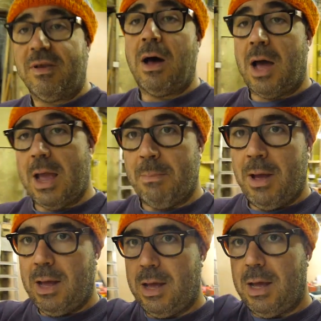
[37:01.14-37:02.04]
time.
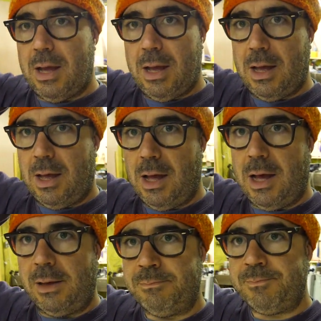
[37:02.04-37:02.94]

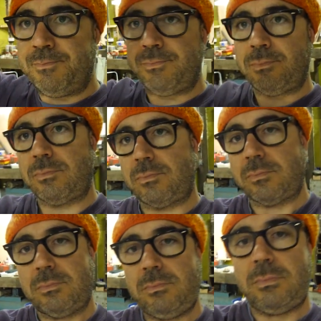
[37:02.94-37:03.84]
I
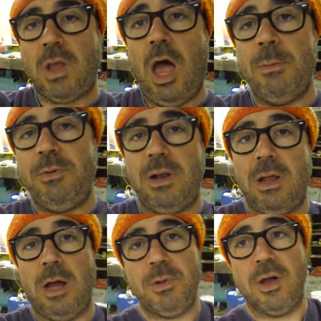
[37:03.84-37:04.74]
hope
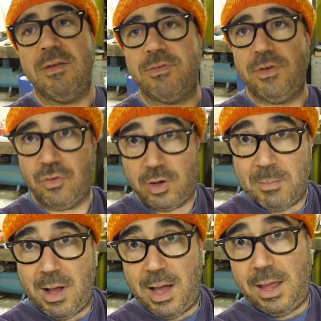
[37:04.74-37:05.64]
you guys have enjoyed
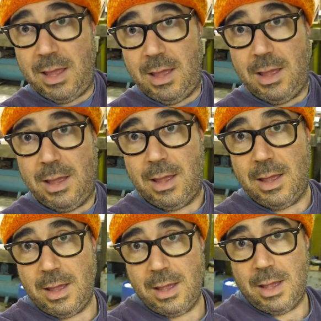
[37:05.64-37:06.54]
my
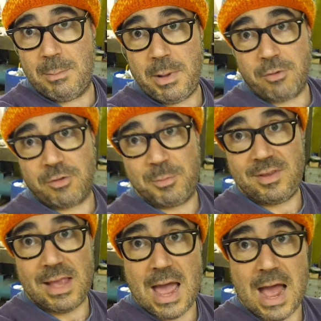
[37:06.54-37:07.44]

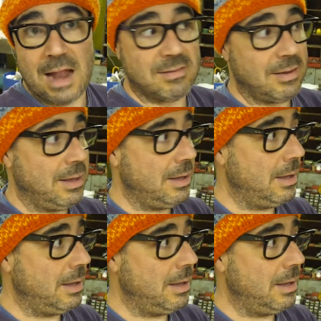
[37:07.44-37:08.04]
Christmassy hat.